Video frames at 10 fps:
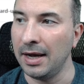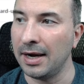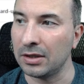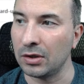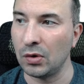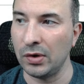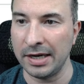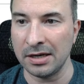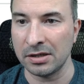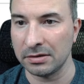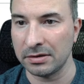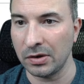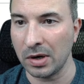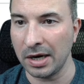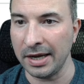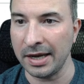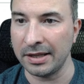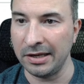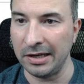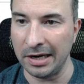Add credential, so click it
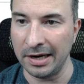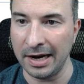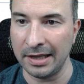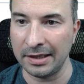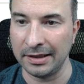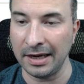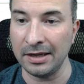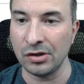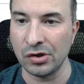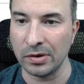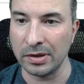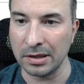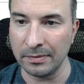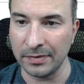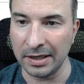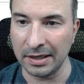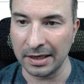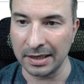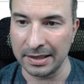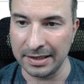here and then choose something
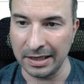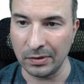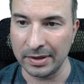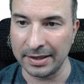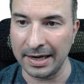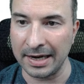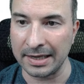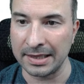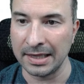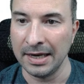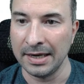like a secret text.